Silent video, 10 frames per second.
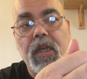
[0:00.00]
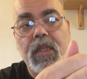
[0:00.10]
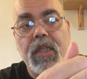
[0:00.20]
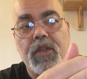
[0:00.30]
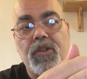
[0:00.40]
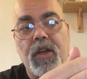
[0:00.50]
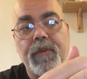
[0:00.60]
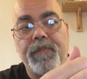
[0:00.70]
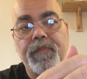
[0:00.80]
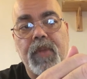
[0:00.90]
etc.
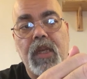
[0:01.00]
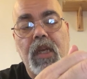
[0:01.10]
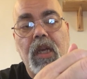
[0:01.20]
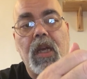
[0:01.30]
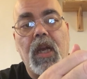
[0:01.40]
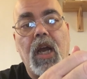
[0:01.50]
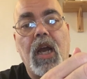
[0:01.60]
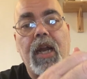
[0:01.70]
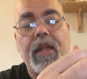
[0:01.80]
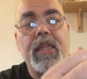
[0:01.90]

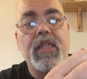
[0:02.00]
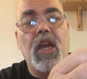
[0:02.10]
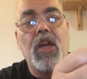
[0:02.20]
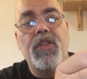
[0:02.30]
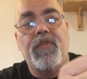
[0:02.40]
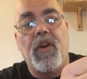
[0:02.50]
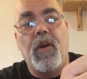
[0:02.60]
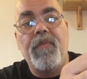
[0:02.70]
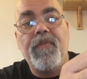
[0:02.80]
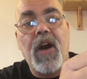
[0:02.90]
Now this goes
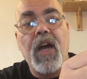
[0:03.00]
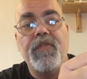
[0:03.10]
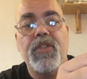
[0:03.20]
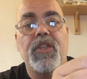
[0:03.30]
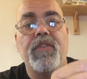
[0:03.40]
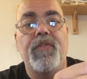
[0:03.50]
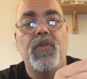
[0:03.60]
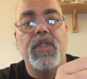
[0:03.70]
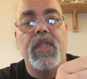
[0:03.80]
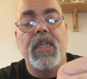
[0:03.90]
from 5 to
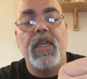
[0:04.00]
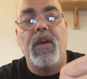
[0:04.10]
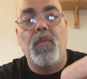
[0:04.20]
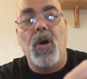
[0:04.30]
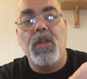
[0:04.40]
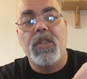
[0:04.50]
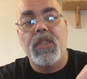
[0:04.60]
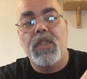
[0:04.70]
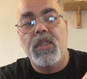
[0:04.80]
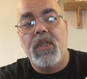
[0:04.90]
40
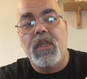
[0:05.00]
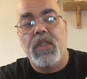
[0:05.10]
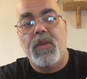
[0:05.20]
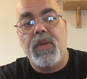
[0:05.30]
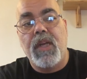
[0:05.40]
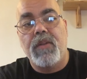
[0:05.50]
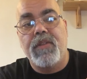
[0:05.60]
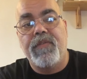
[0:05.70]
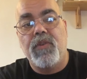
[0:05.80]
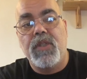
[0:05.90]
watts. So when you get to
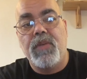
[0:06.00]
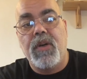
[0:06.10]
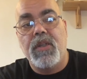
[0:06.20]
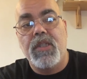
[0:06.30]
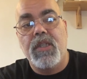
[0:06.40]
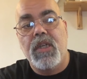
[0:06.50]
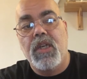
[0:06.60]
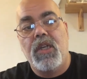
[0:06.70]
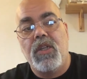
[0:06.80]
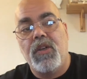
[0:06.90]
40 watts,
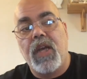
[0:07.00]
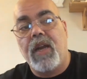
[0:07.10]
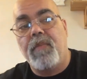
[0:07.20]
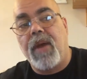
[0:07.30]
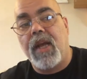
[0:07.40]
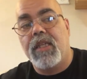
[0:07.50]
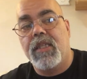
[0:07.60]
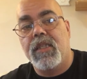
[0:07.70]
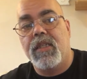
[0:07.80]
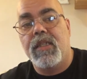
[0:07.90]
you'll get the
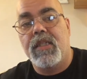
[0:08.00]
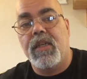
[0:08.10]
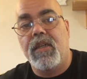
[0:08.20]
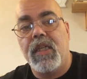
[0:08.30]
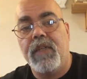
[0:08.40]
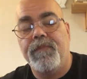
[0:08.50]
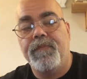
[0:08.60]
max sign.